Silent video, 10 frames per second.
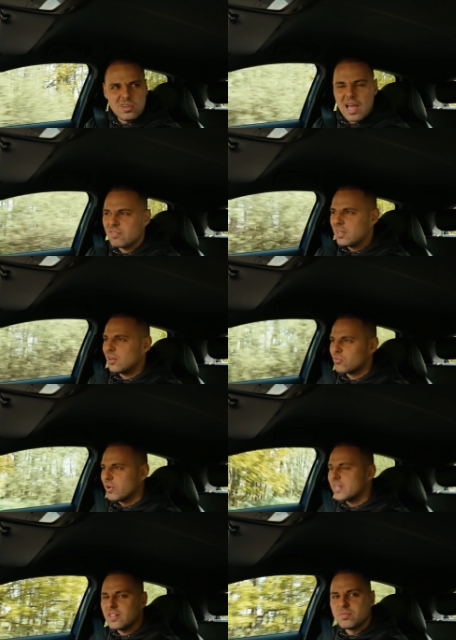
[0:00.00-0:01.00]
having a little
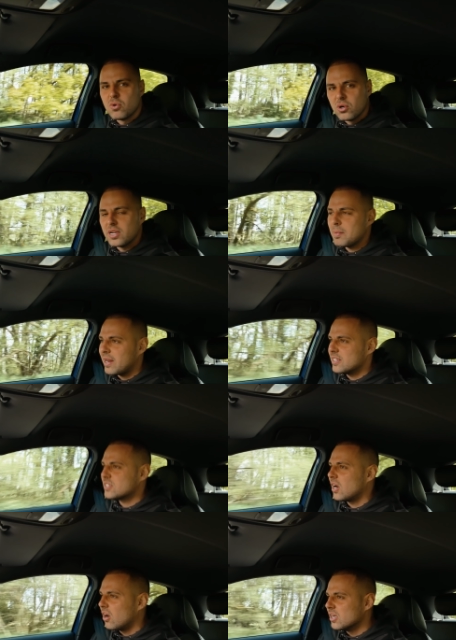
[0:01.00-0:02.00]
read this morning about these
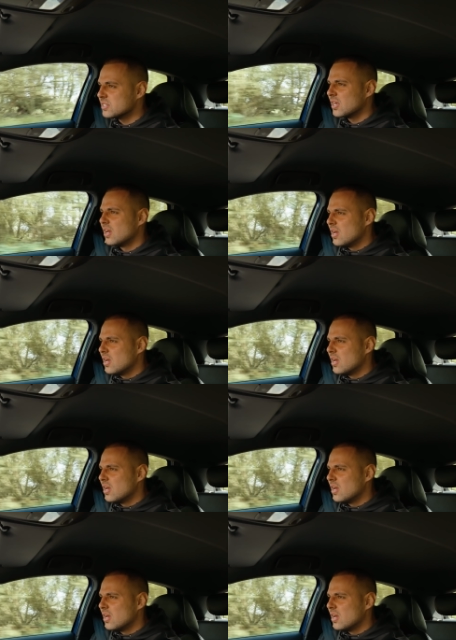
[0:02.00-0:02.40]
cars,